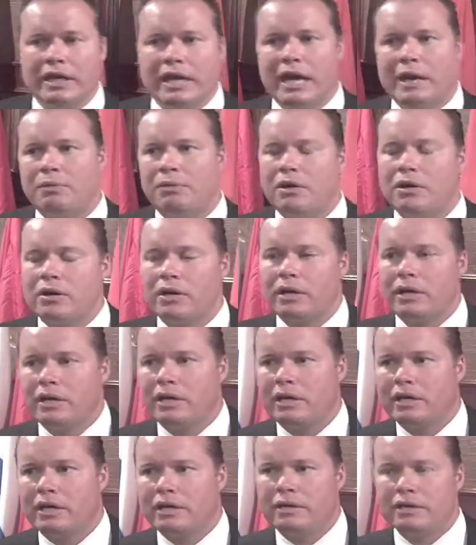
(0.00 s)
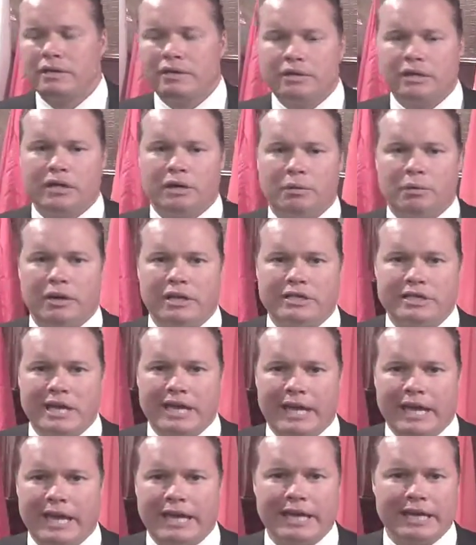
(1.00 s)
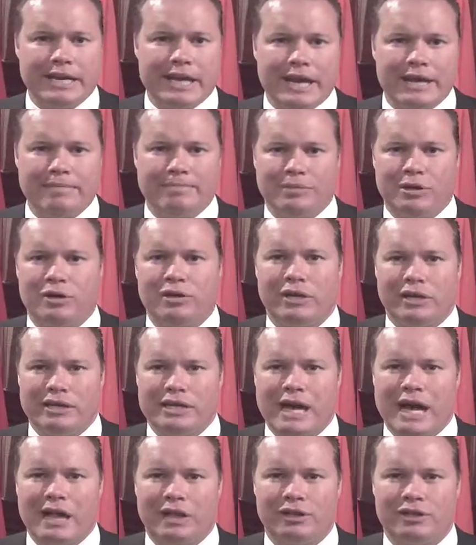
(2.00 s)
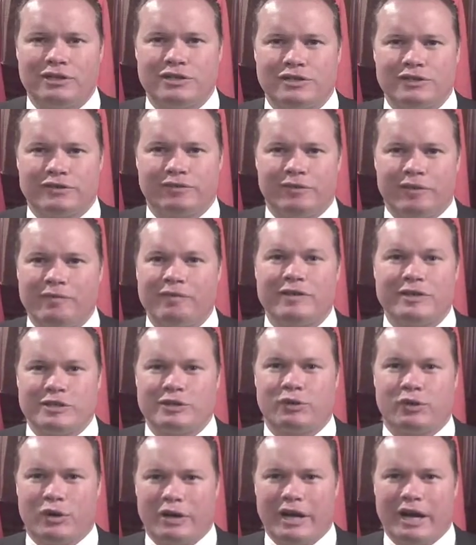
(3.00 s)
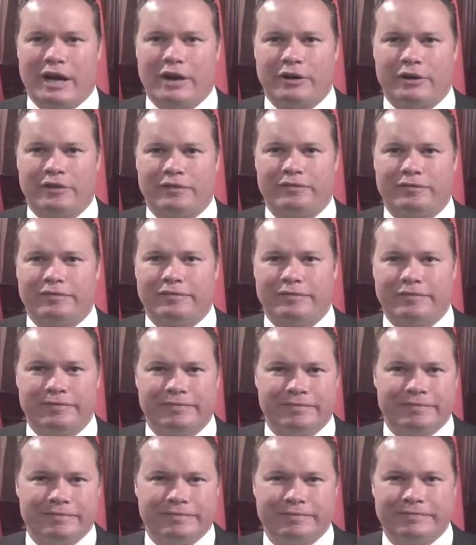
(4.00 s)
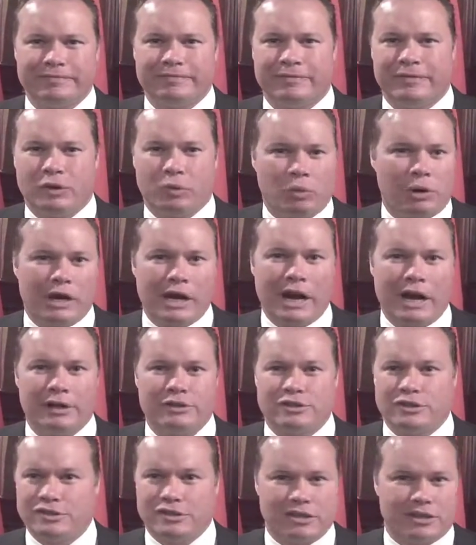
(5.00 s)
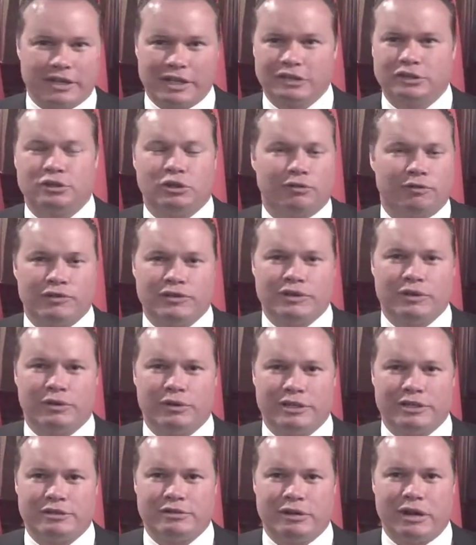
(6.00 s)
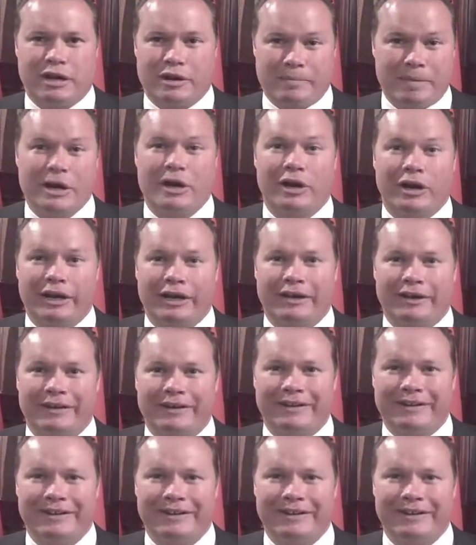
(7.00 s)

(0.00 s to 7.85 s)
Yeah, well, when you take $89 billion of inventory out of the warehouses and industrial facilities throughout America,